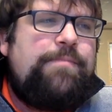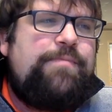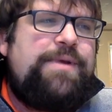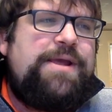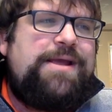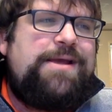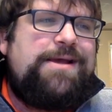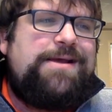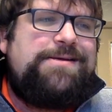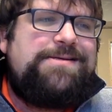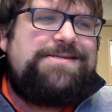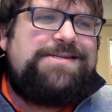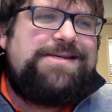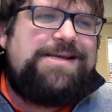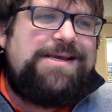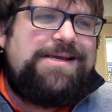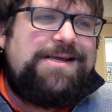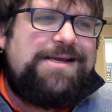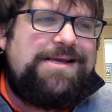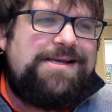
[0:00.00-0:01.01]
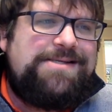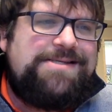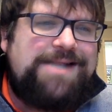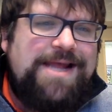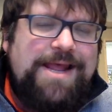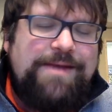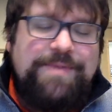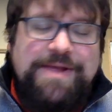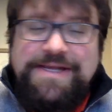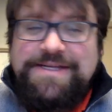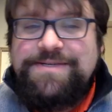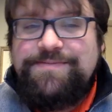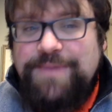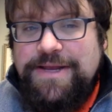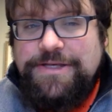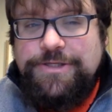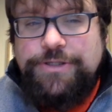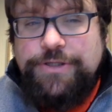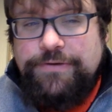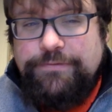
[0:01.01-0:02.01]
Because his name is
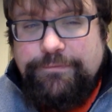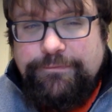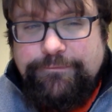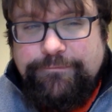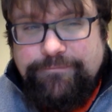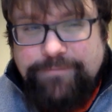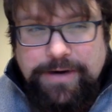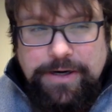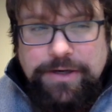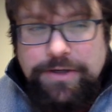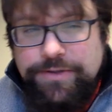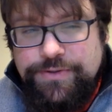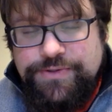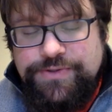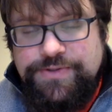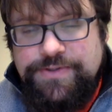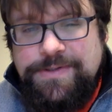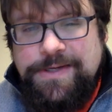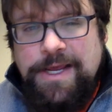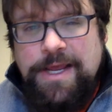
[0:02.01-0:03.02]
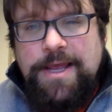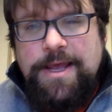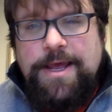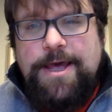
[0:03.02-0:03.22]
mentioned first,